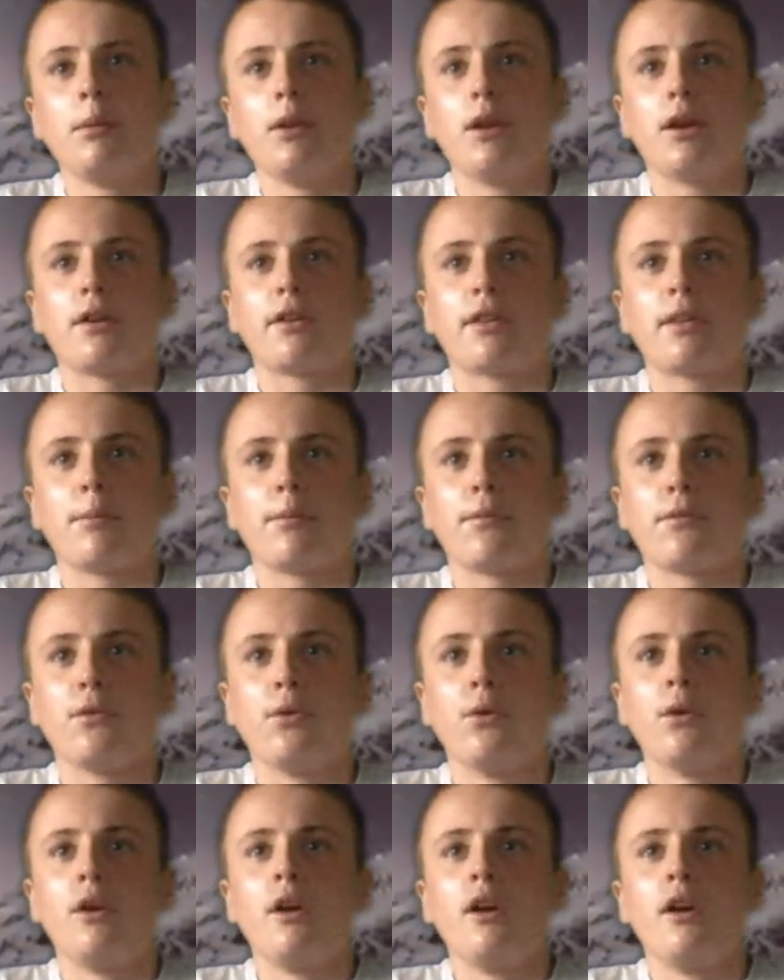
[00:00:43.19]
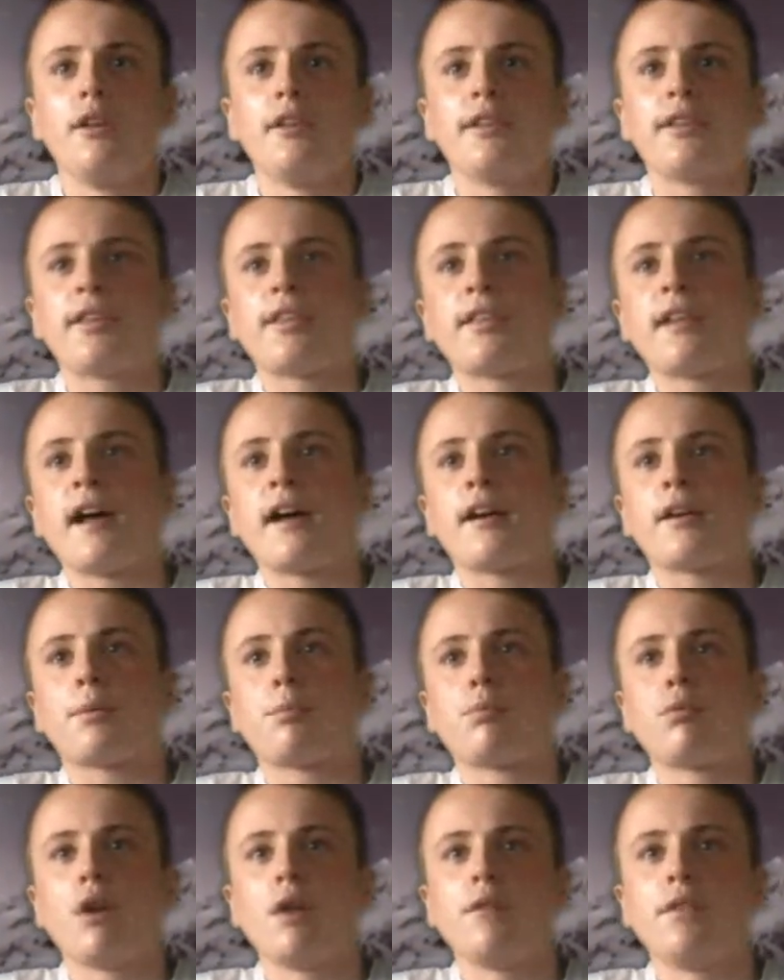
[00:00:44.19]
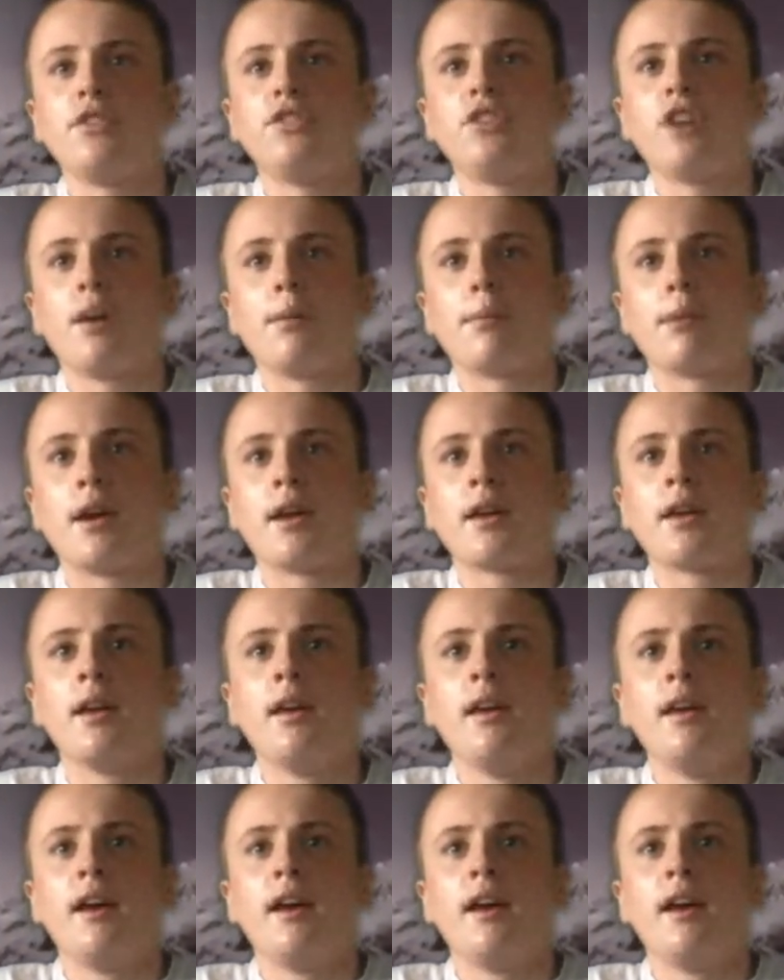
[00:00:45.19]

but like I said before, this is the hacker's private jailbreak,